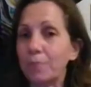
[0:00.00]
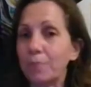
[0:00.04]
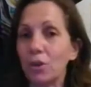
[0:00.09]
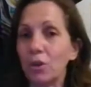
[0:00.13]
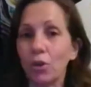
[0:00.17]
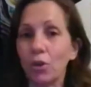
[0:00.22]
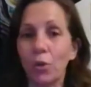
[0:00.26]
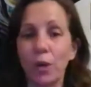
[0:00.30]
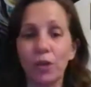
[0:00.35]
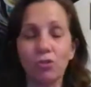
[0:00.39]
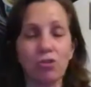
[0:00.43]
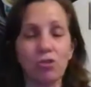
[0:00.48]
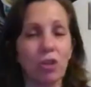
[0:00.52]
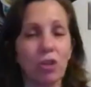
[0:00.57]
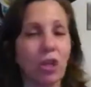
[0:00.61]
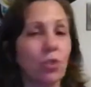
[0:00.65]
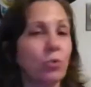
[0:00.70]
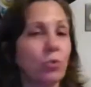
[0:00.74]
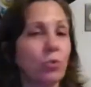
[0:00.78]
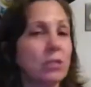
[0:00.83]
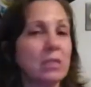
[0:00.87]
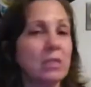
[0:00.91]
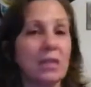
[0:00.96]
their crown
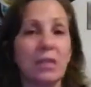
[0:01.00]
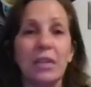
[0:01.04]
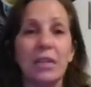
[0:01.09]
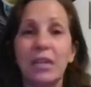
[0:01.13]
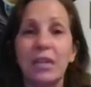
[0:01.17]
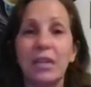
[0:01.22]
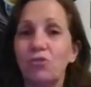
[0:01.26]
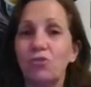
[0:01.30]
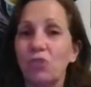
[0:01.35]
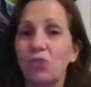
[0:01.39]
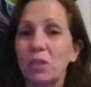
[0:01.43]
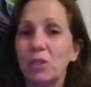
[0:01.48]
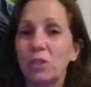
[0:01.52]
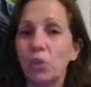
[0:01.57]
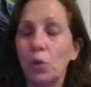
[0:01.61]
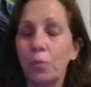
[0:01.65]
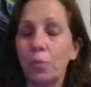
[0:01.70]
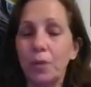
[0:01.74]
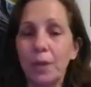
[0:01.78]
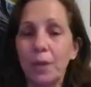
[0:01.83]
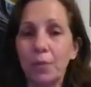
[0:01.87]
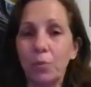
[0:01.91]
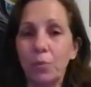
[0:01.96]
chakras and they just
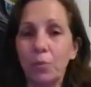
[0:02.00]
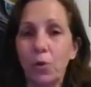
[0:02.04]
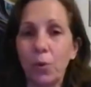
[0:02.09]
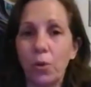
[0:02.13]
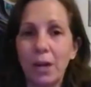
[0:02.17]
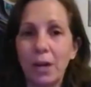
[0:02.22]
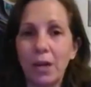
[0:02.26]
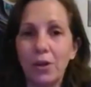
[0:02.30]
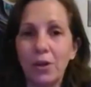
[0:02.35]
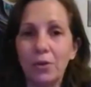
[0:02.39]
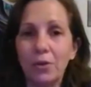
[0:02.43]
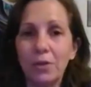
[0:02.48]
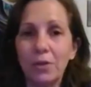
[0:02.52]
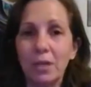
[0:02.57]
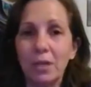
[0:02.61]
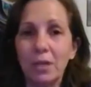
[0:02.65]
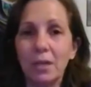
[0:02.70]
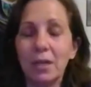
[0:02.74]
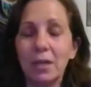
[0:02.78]
open up crown,